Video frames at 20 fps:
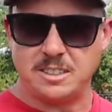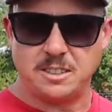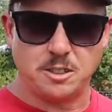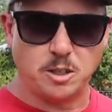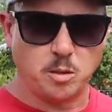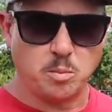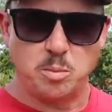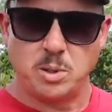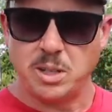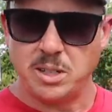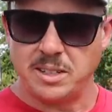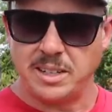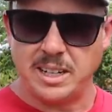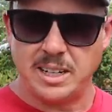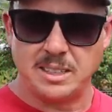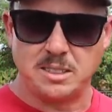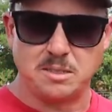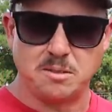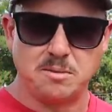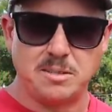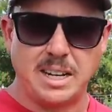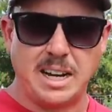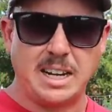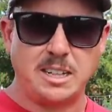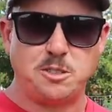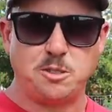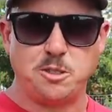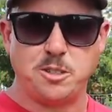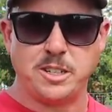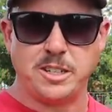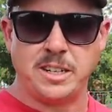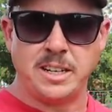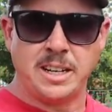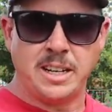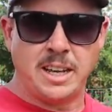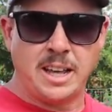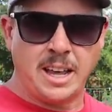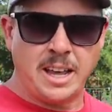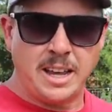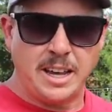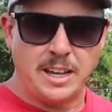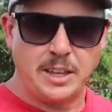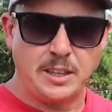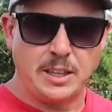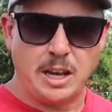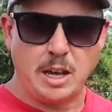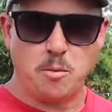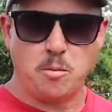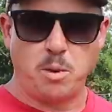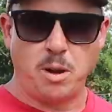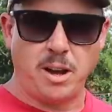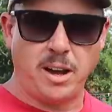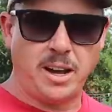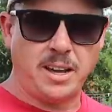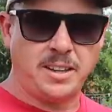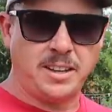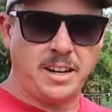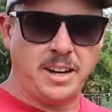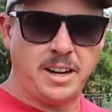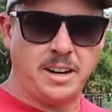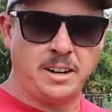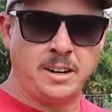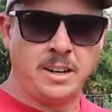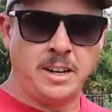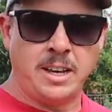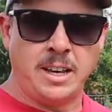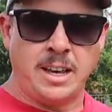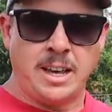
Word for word: start putting down some nitrogen in that plot there.